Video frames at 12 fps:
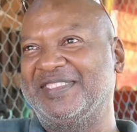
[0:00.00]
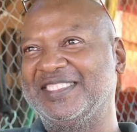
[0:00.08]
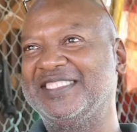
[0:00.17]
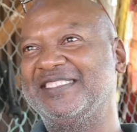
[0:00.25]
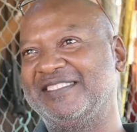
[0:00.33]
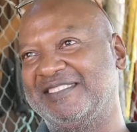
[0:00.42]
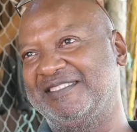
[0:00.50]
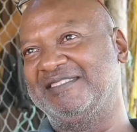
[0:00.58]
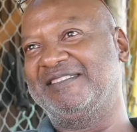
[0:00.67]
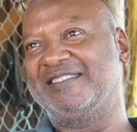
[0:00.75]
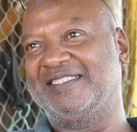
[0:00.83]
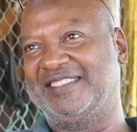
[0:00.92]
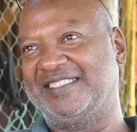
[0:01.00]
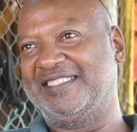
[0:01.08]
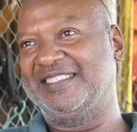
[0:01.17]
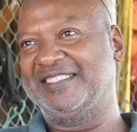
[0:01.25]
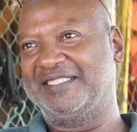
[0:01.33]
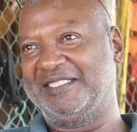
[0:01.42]
Right.
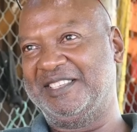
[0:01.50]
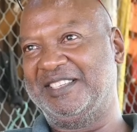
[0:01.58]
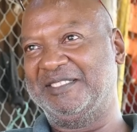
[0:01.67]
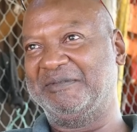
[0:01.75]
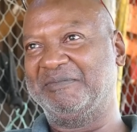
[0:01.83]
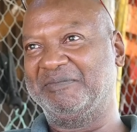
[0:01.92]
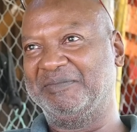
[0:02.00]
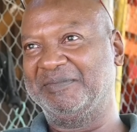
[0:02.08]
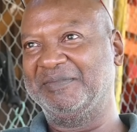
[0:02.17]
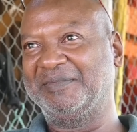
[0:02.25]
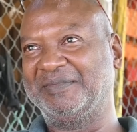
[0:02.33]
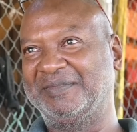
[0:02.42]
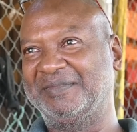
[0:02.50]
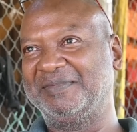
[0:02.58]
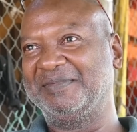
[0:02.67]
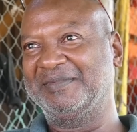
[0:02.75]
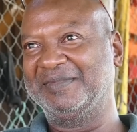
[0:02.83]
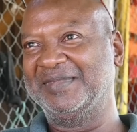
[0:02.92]
So that was
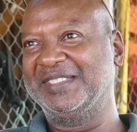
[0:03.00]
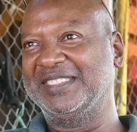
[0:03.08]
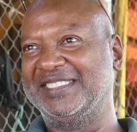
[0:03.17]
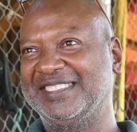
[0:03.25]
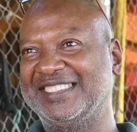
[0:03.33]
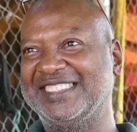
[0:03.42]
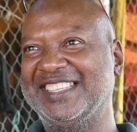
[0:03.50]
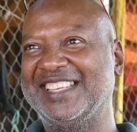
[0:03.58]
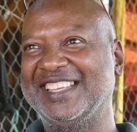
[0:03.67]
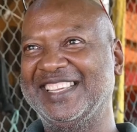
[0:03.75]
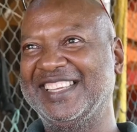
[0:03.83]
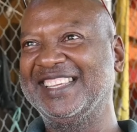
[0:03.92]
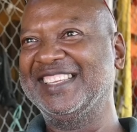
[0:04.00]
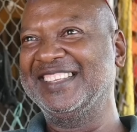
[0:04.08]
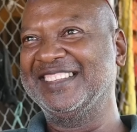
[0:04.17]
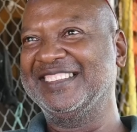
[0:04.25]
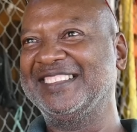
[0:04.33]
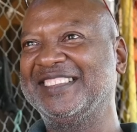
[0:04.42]
it, the speech that
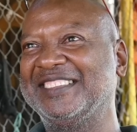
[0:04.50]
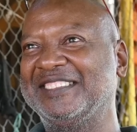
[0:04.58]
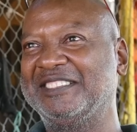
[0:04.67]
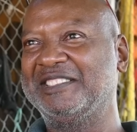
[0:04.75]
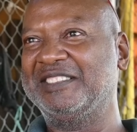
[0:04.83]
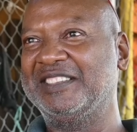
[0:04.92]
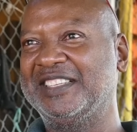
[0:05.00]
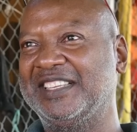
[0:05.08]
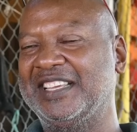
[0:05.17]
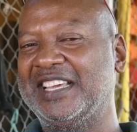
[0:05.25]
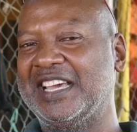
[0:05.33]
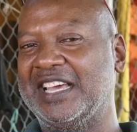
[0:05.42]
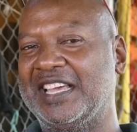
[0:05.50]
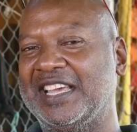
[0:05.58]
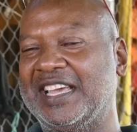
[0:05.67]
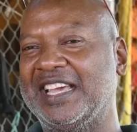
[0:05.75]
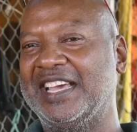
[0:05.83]
shattered your dream as a rider?